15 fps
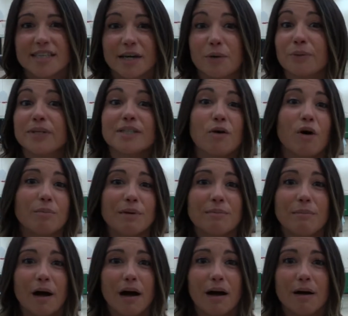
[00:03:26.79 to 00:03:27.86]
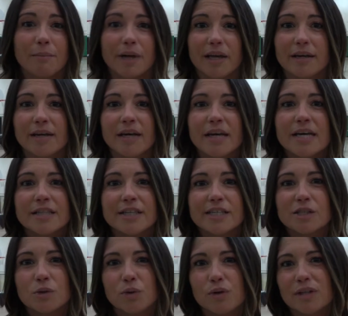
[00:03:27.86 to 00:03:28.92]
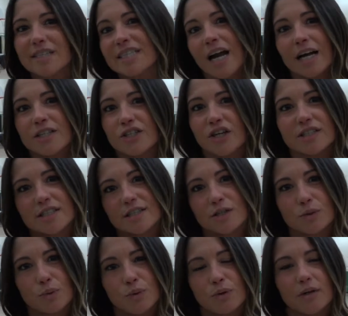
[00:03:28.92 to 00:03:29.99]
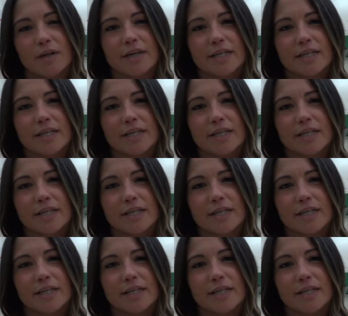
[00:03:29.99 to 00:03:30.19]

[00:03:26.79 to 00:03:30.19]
They always call me mom. And this school is not just a school,